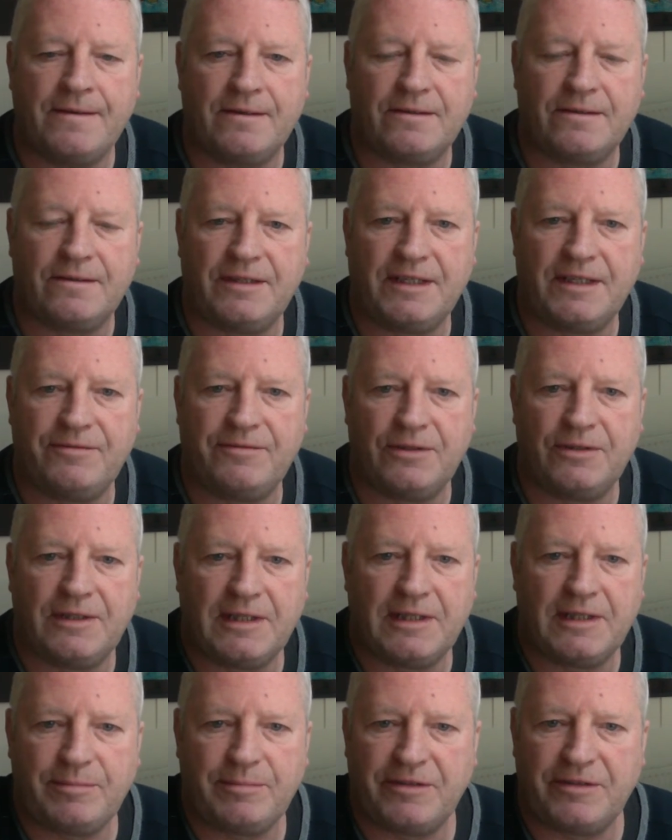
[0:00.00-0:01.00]
I'm going to give you a
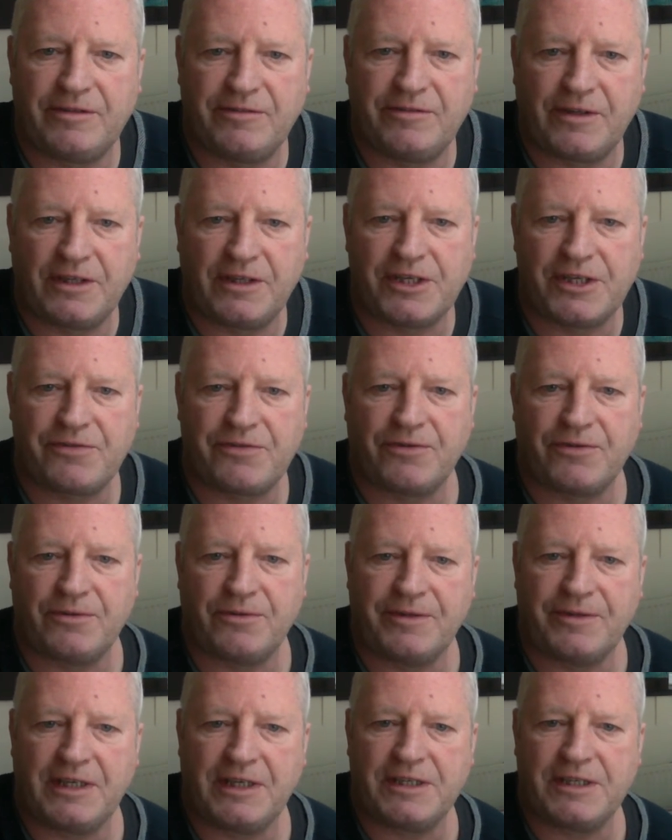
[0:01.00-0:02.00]
little bit of advice
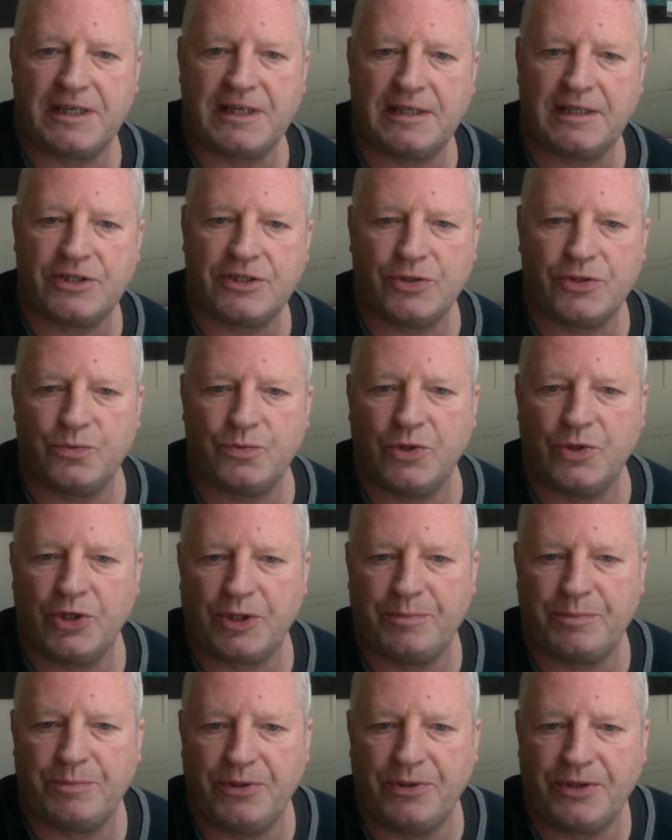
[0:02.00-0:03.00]
from the Intelligent
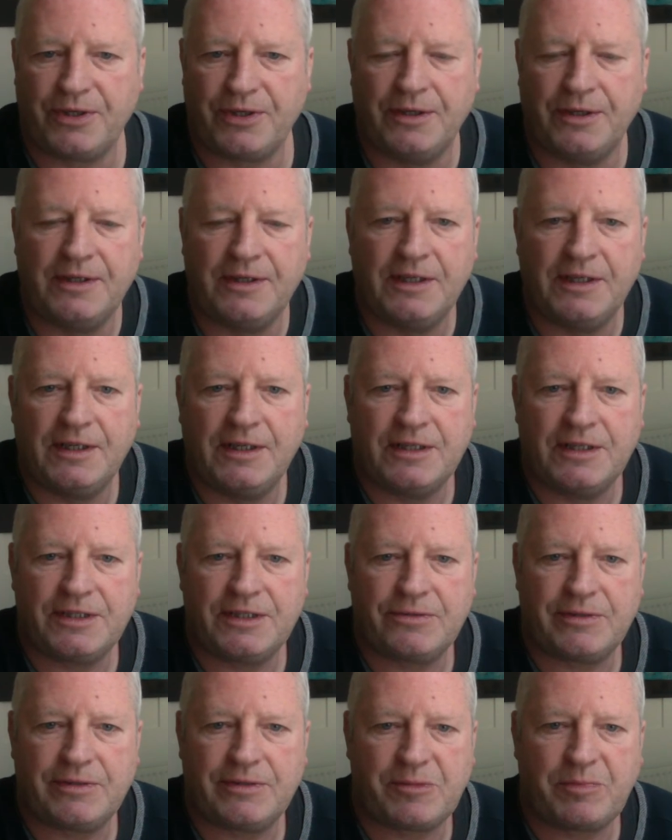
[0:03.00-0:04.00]
Workbook
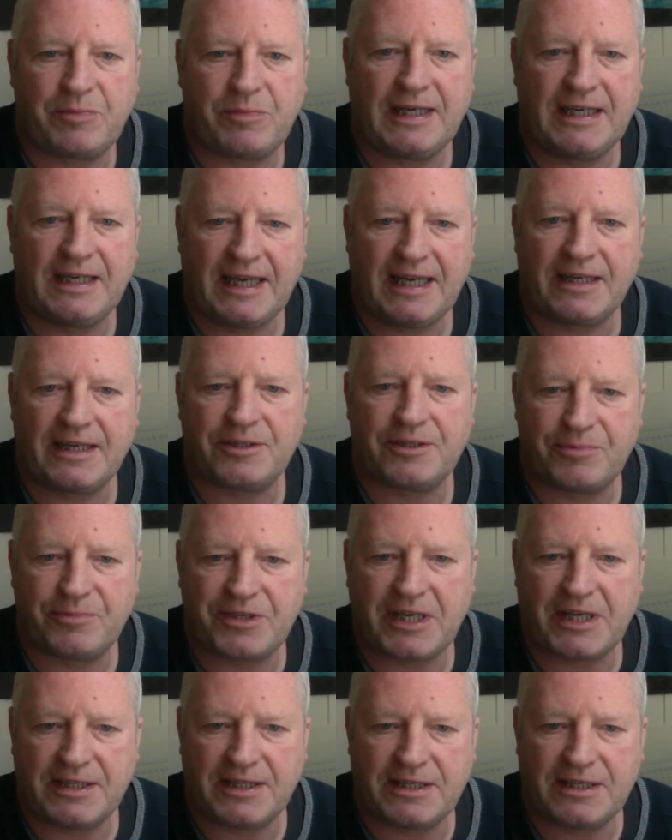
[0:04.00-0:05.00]
to explain how to
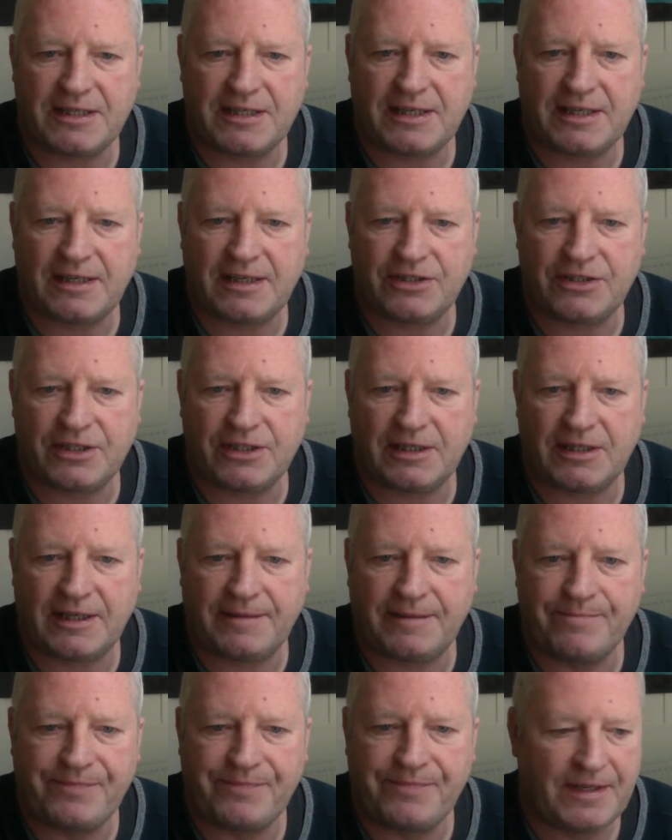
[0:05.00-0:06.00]
present
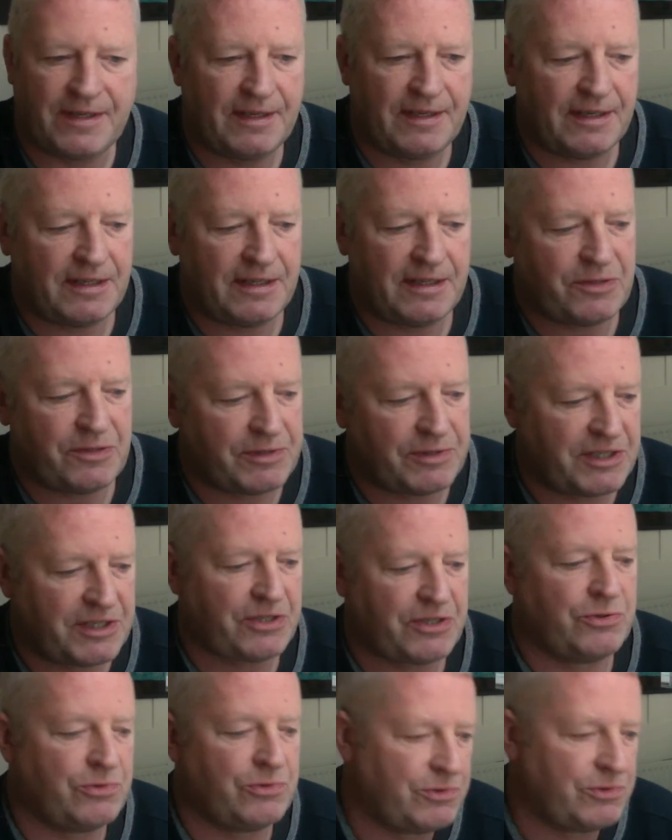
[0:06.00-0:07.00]
intelligently. And this one is
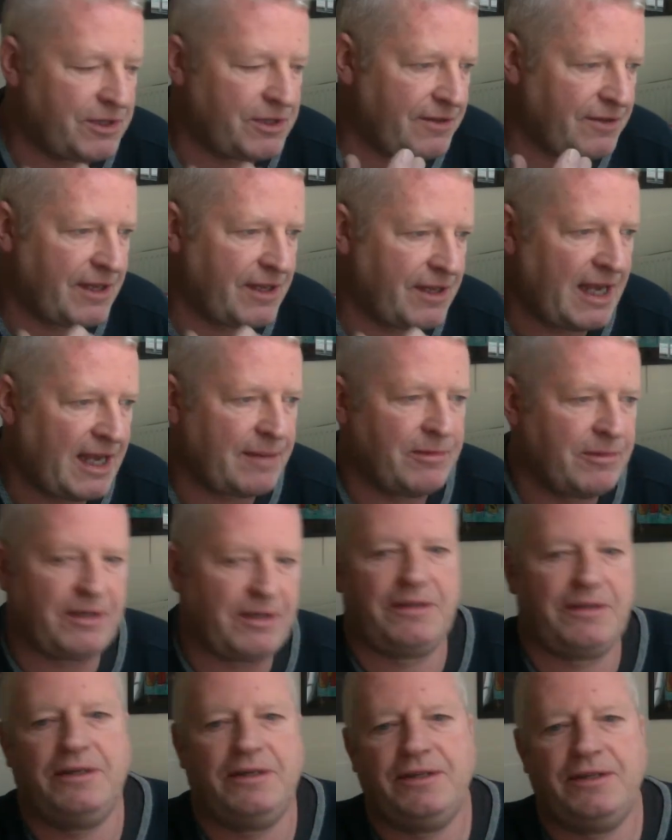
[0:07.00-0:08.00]
called The
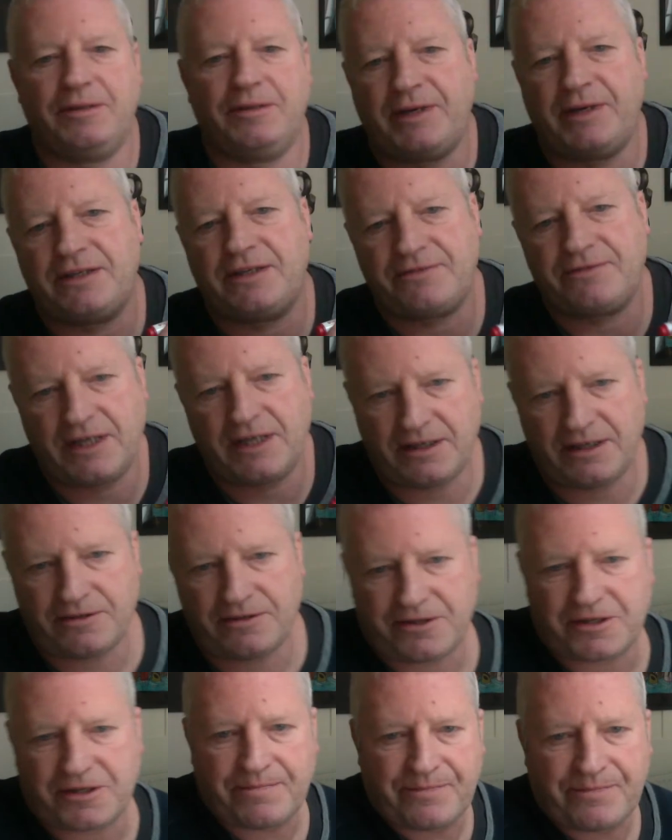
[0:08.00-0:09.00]
Hammock and the Bed of
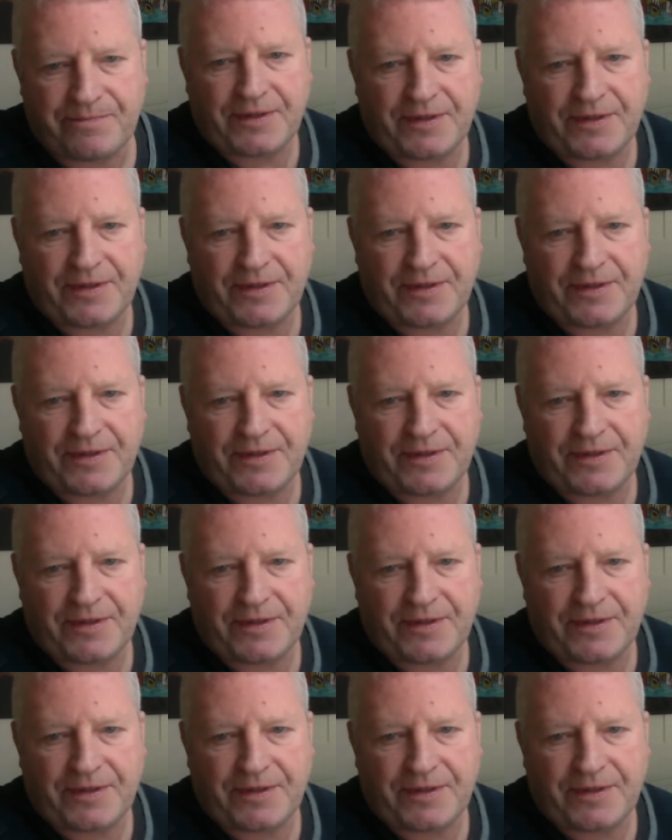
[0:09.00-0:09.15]
Nails.